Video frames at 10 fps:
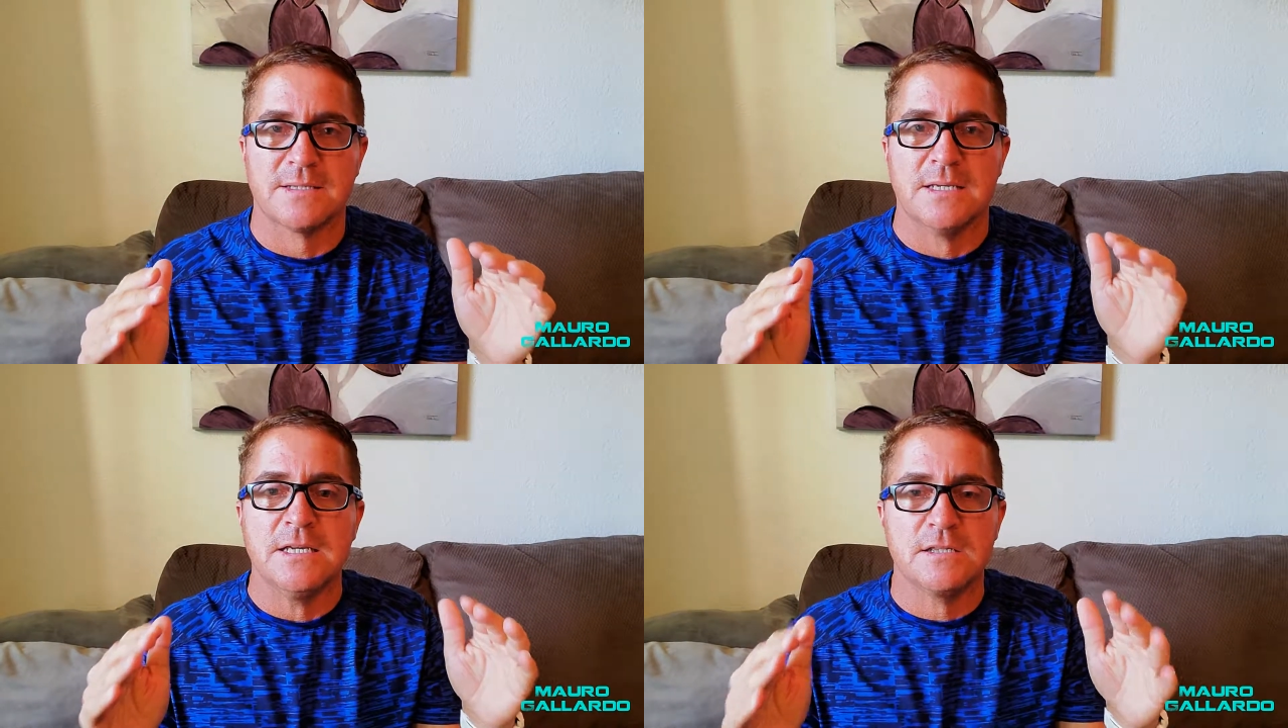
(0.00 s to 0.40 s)

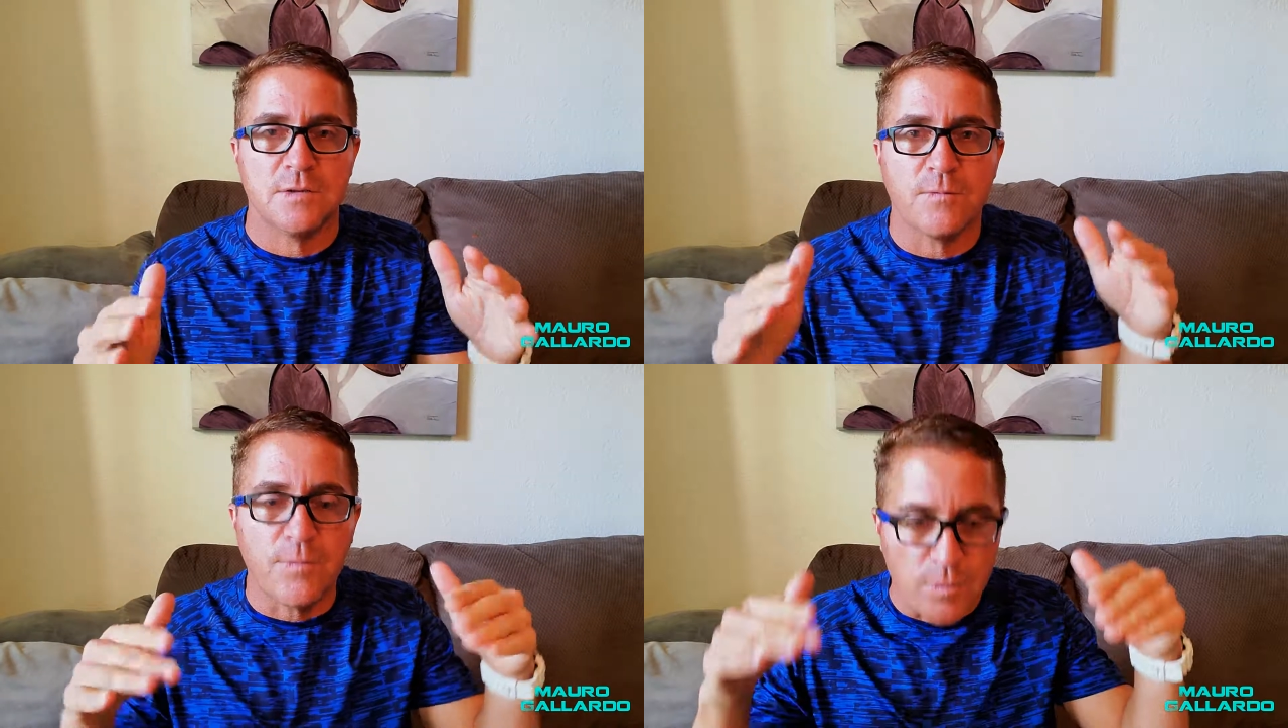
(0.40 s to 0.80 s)
is
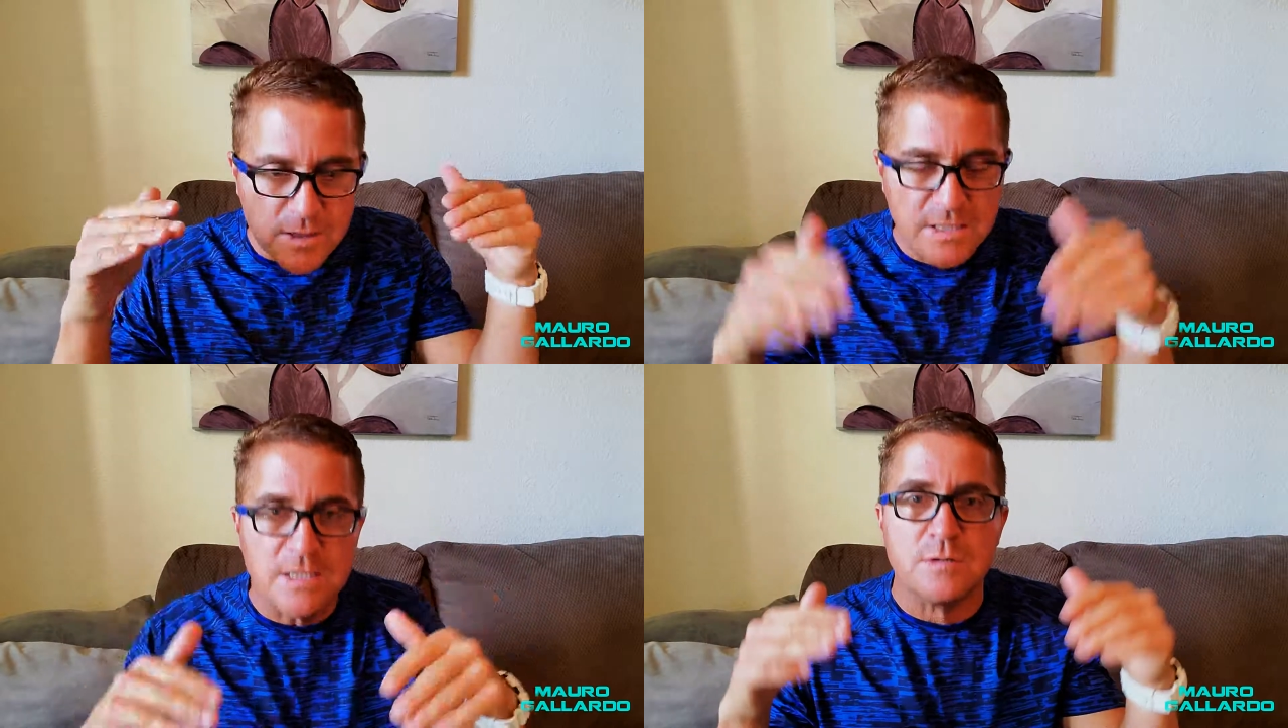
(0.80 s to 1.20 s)
for
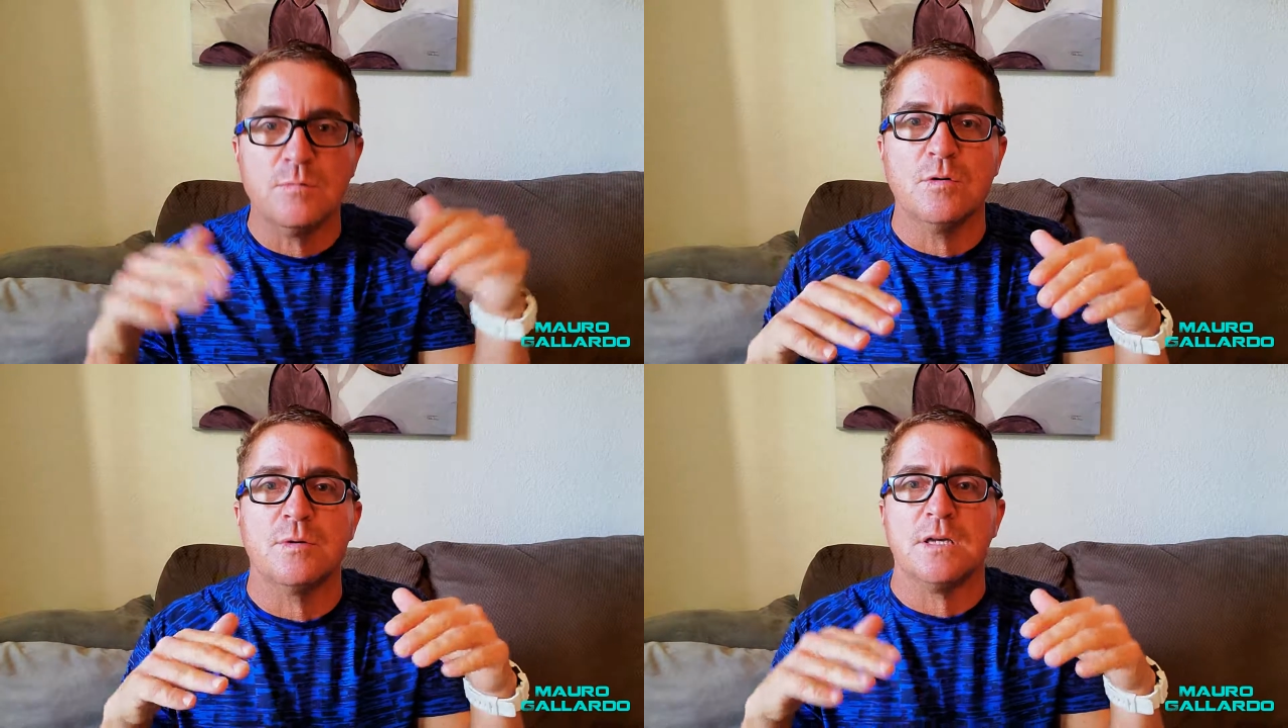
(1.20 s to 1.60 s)
this
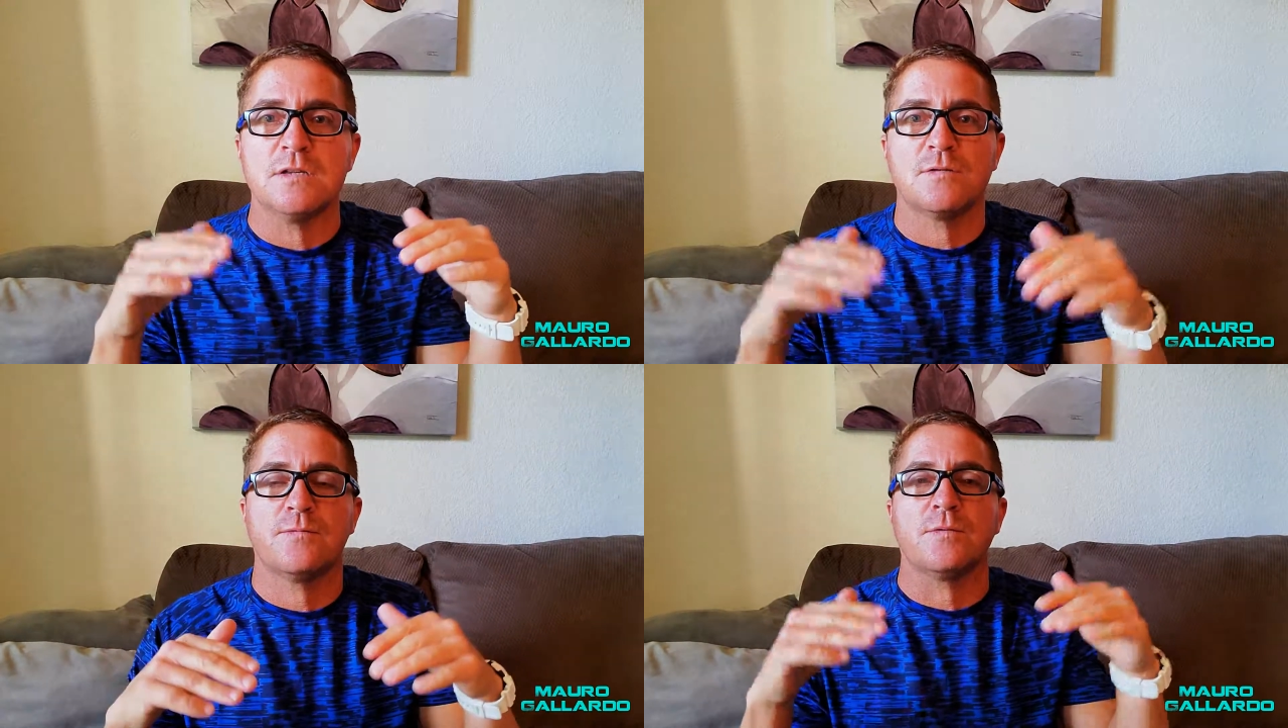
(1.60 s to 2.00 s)
movie,
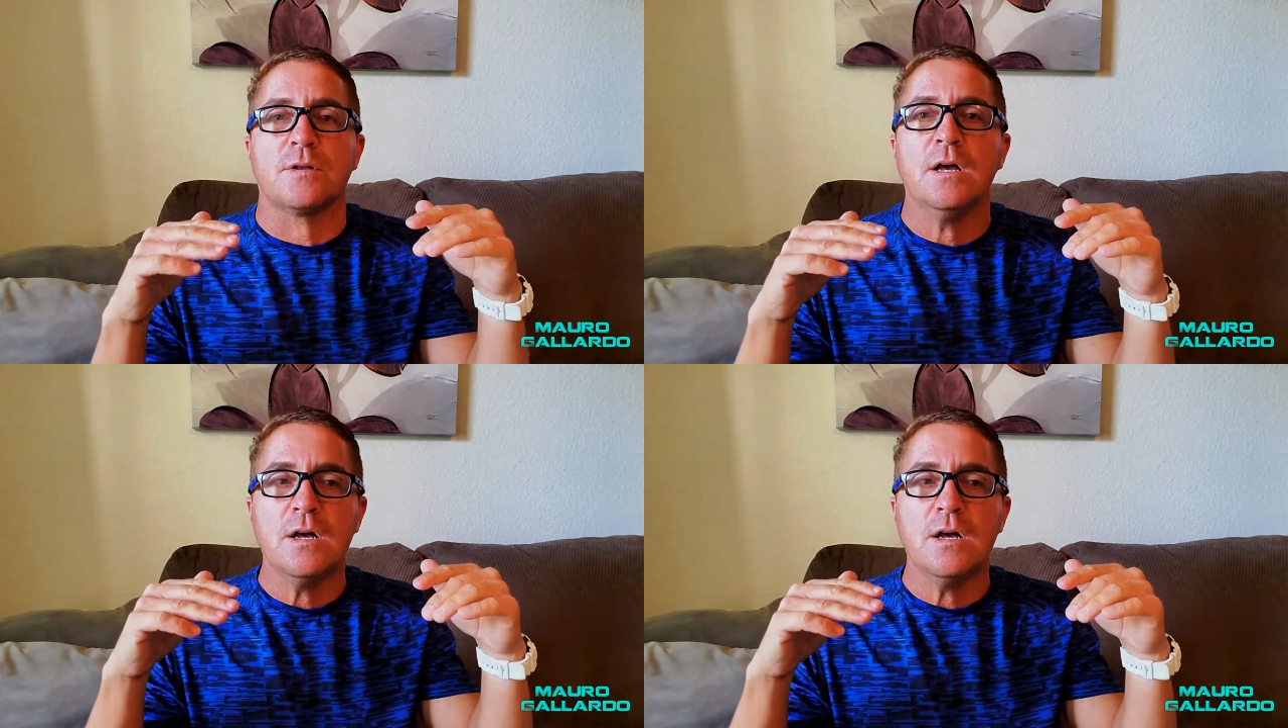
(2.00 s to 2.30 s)
is for